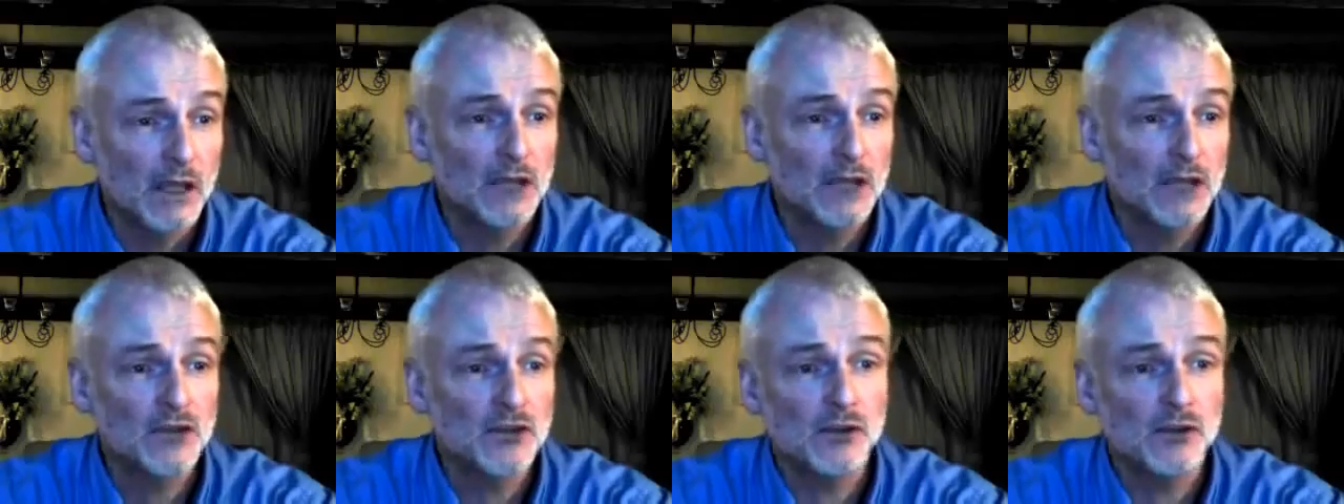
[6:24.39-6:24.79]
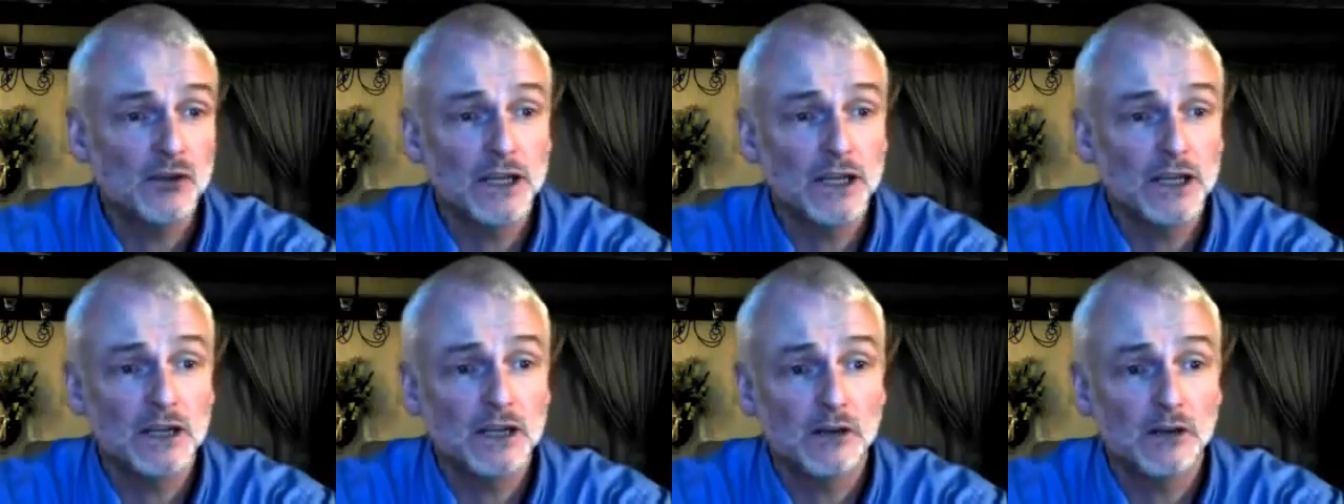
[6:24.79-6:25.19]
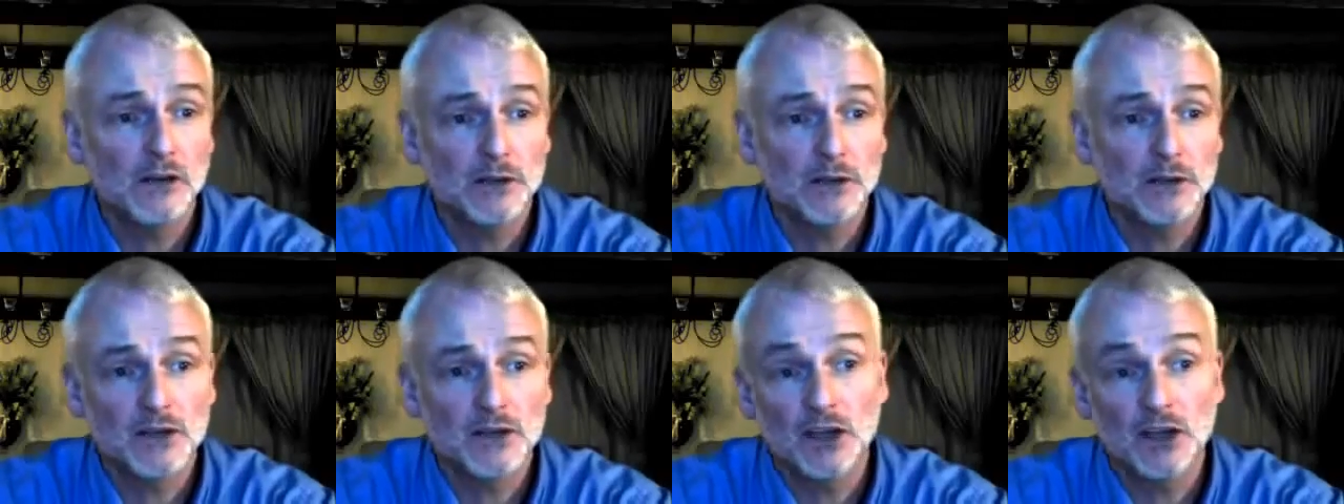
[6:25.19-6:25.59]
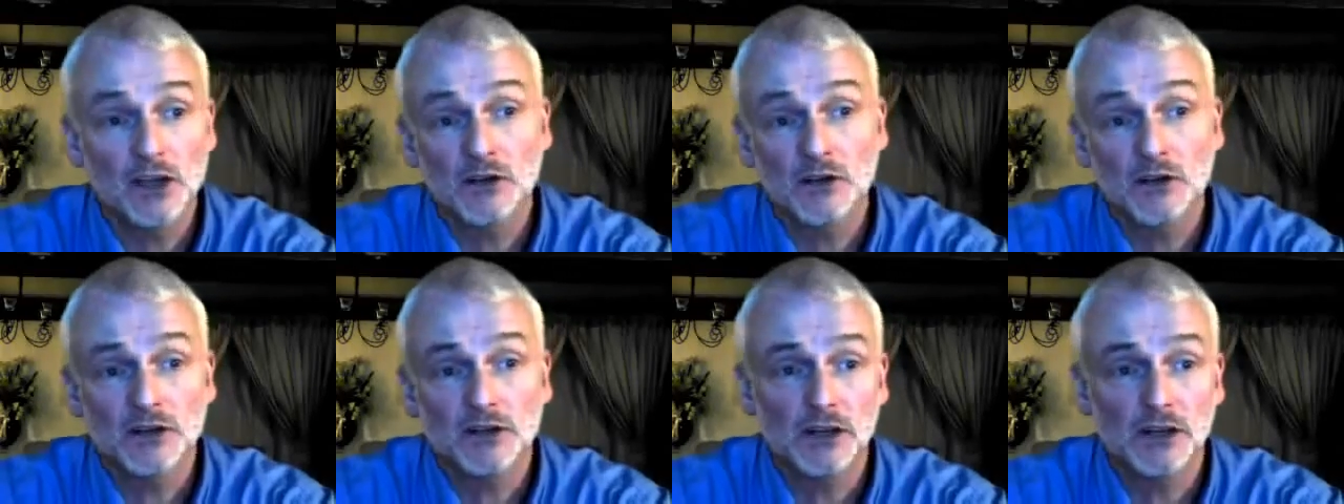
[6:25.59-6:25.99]
Ensuring economic
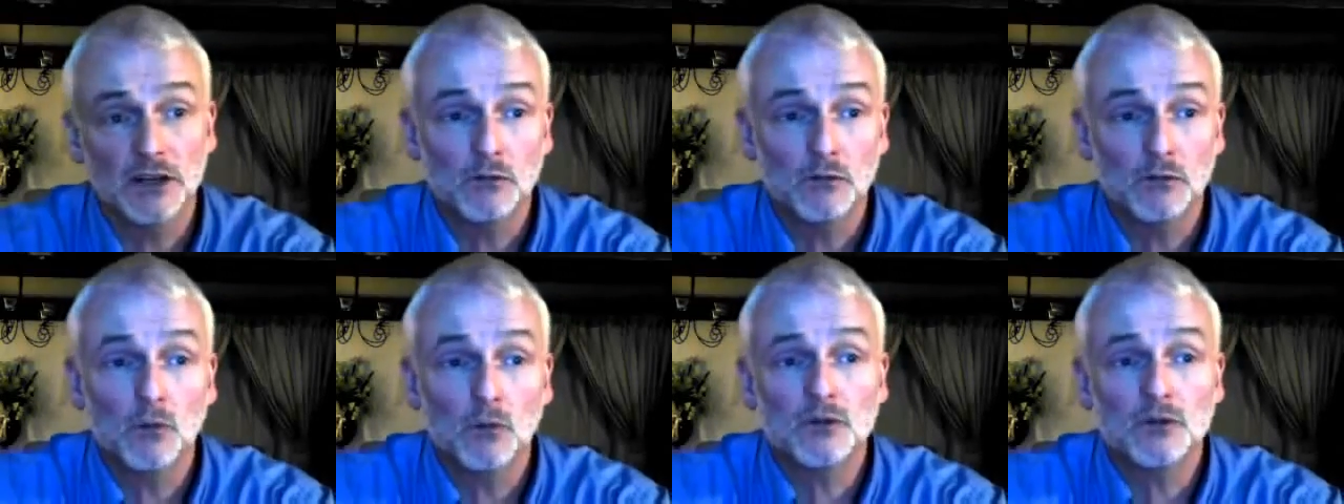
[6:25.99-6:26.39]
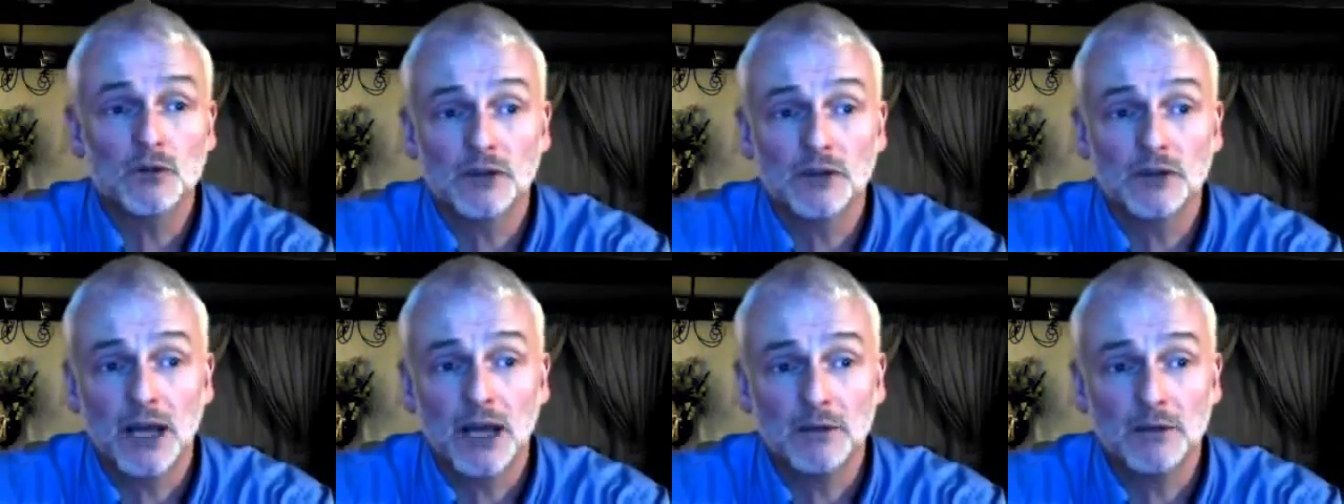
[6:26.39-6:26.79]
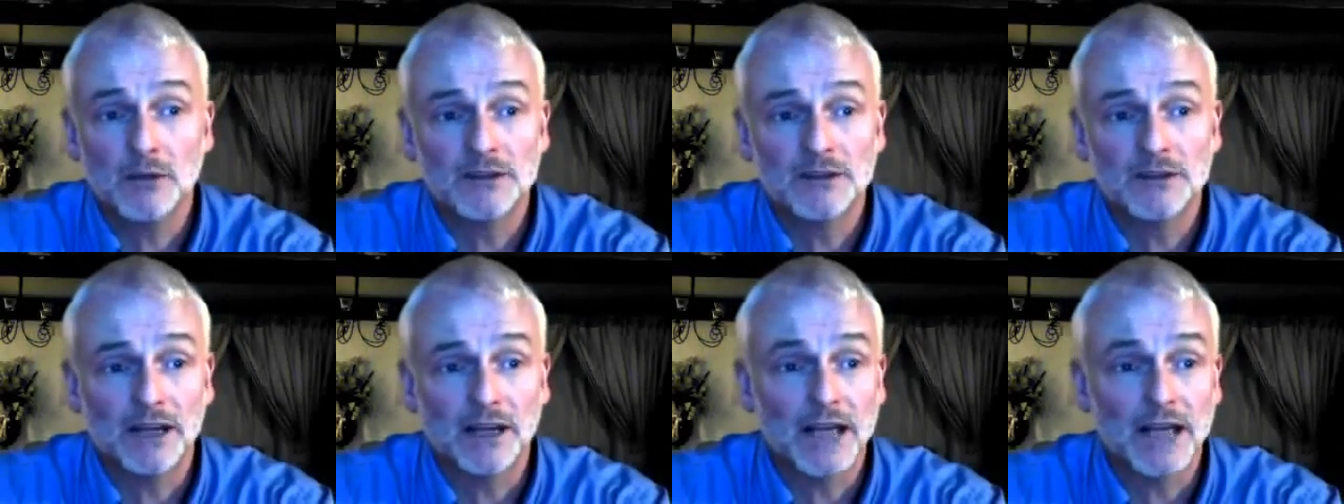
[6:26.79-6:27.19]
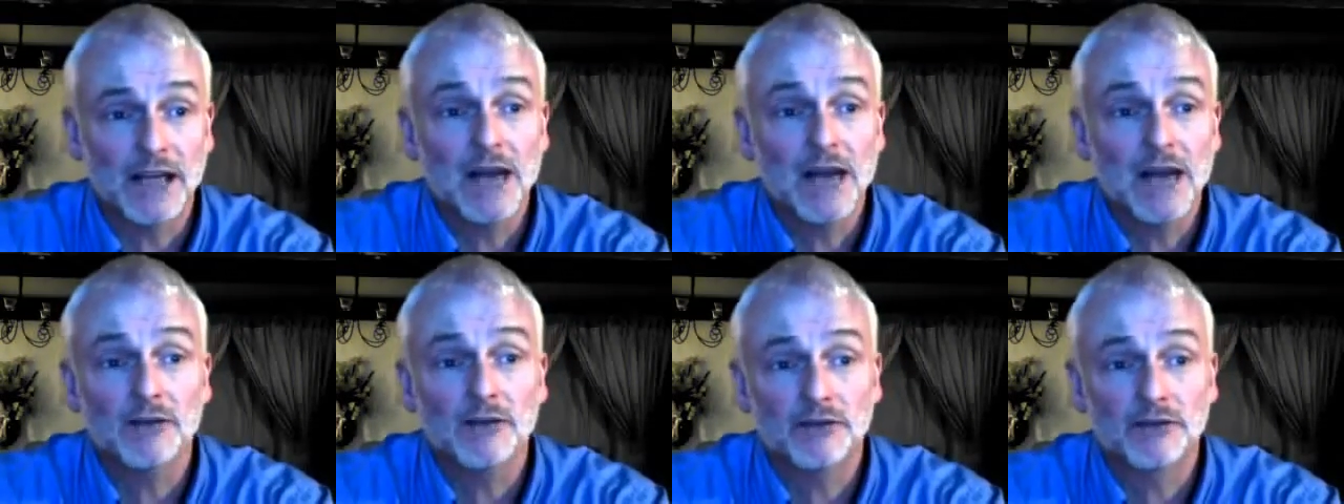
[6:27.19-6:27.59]
security, water and habitat,
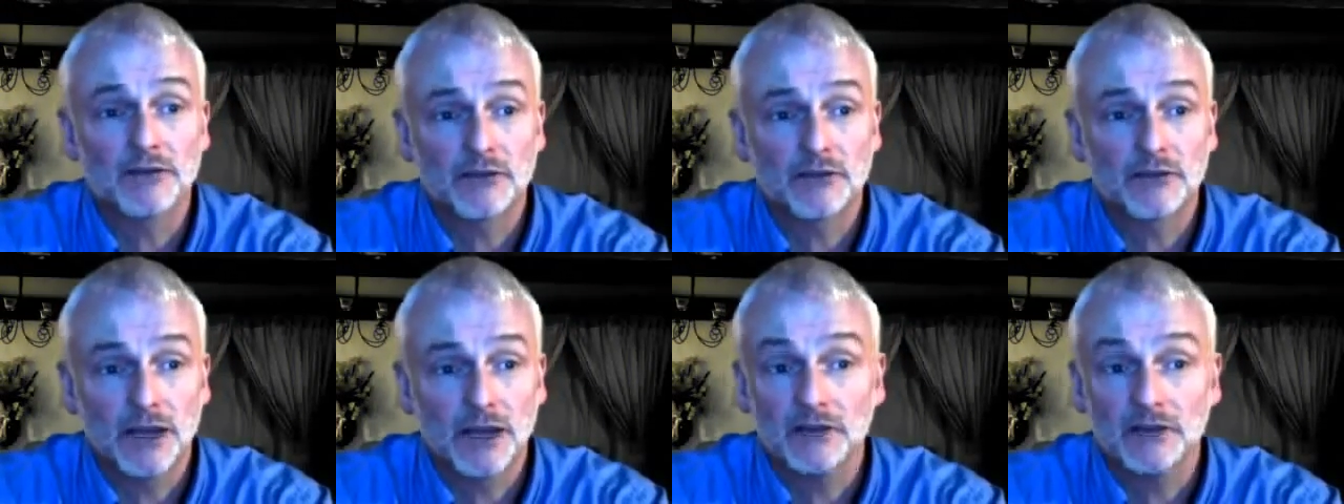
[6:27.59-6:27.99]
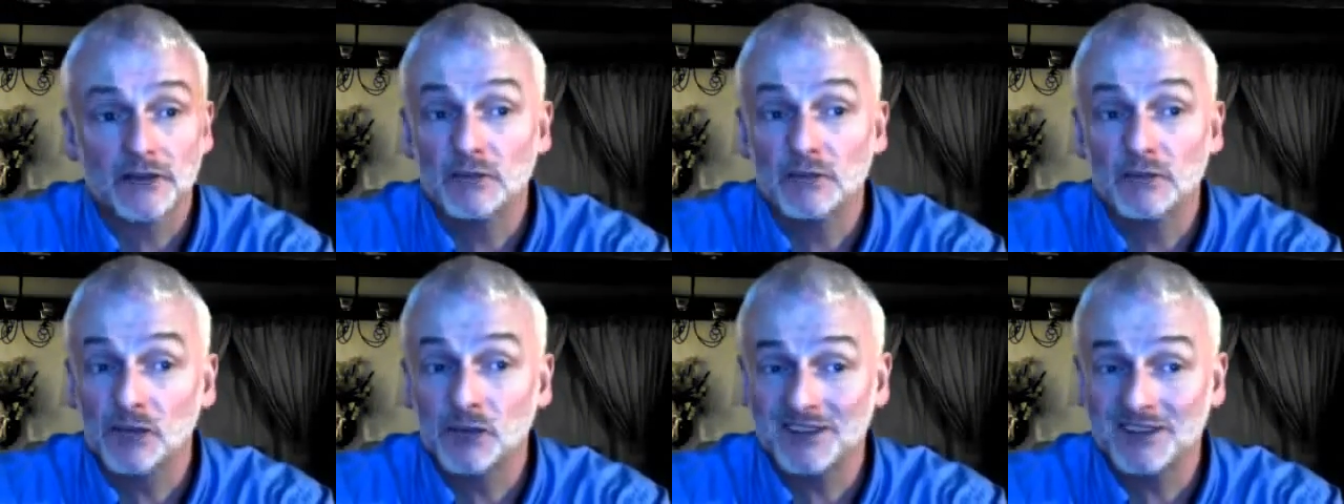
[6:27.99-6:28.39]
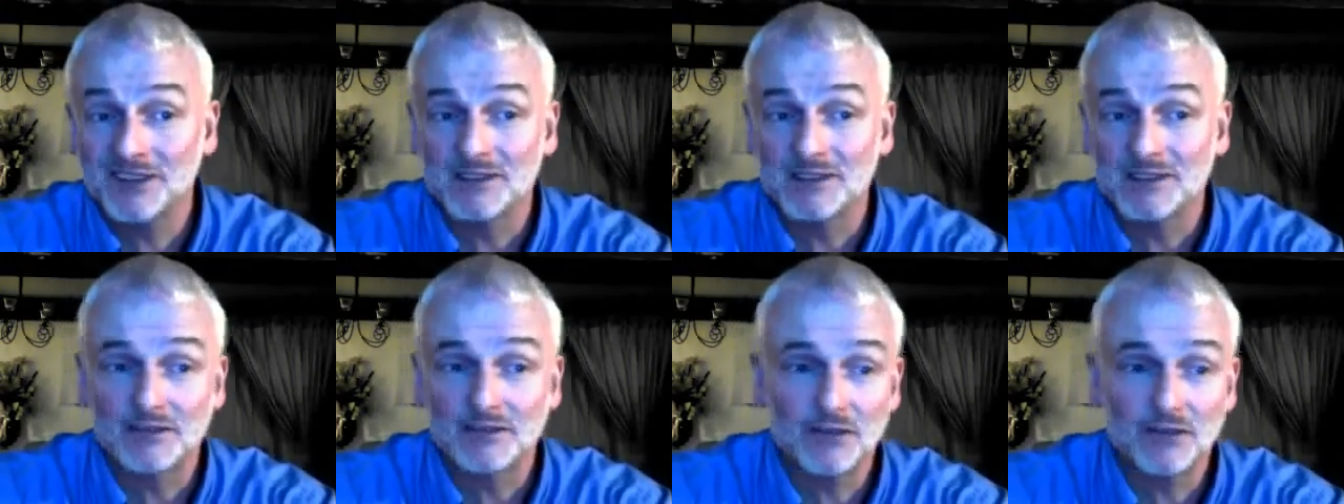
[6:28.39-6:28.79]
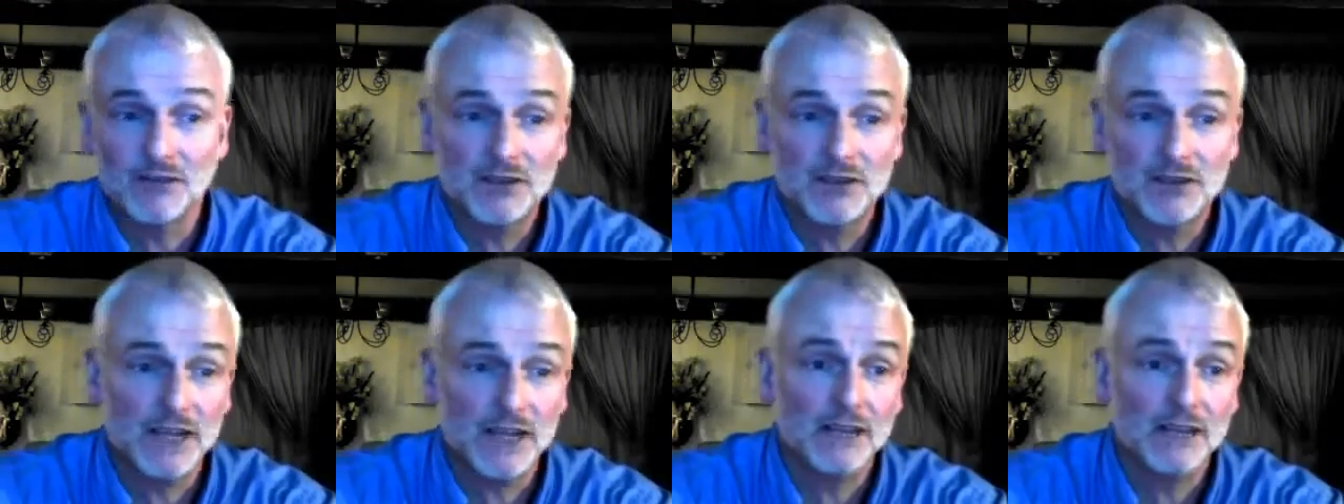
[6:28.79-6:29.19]
health in prisons,
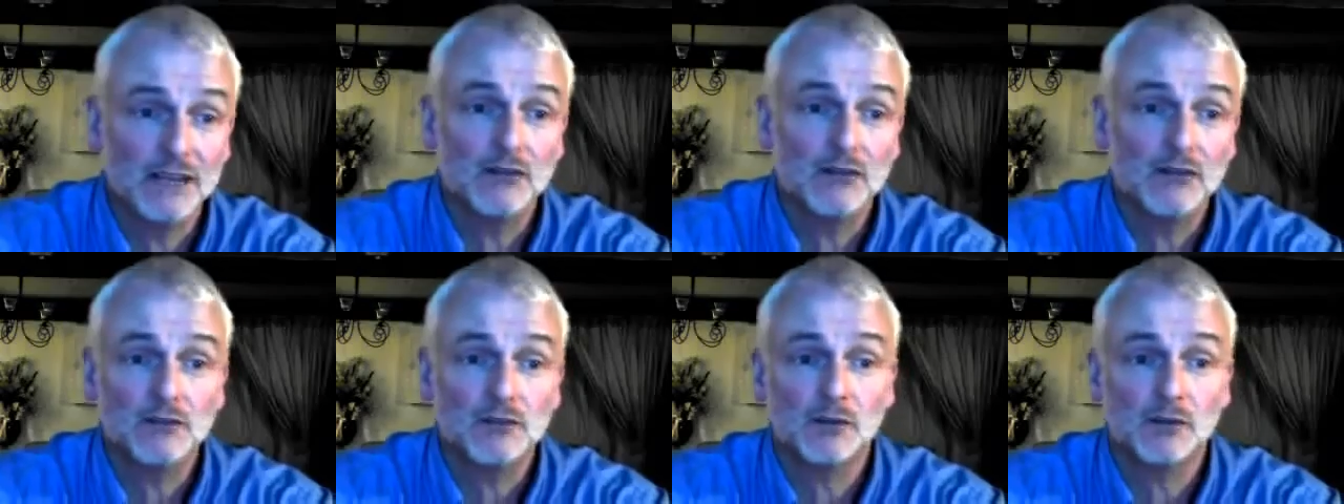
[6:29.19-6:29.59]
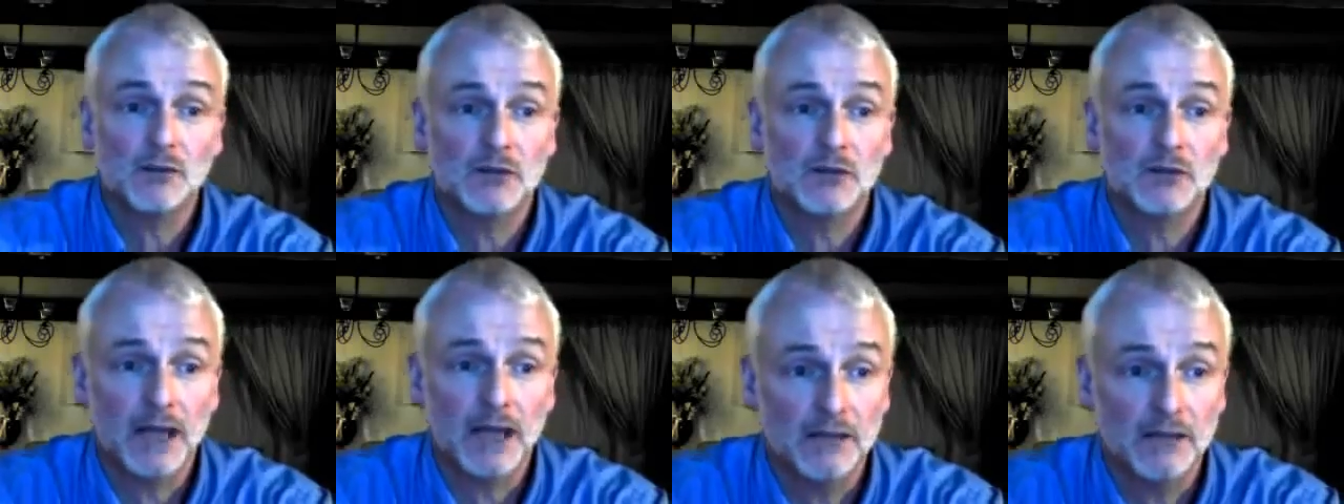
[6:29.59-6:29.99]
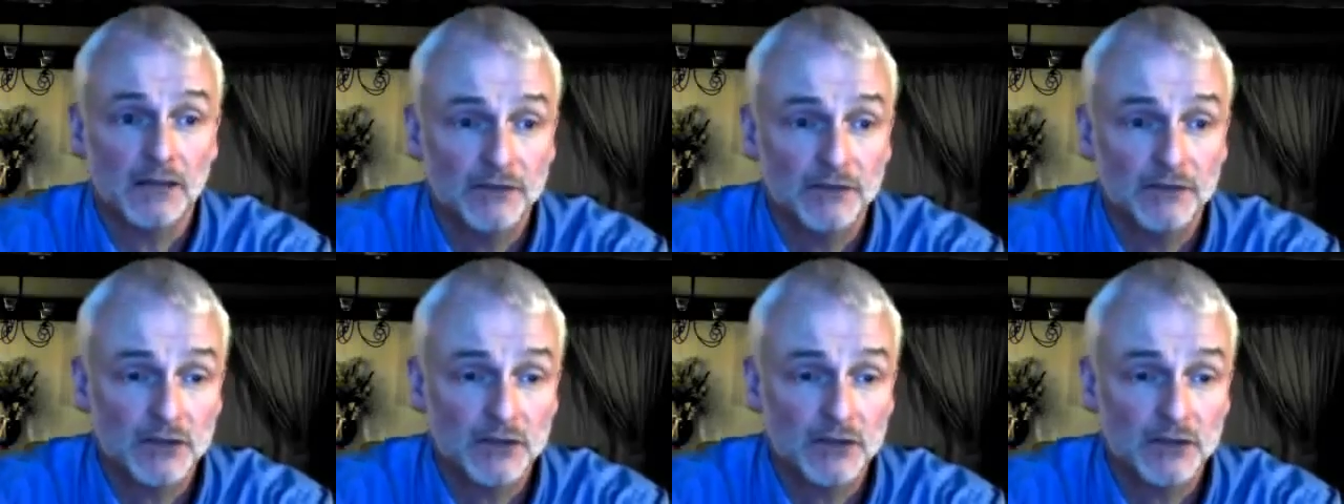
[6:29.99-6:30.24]
first aid and hospital care,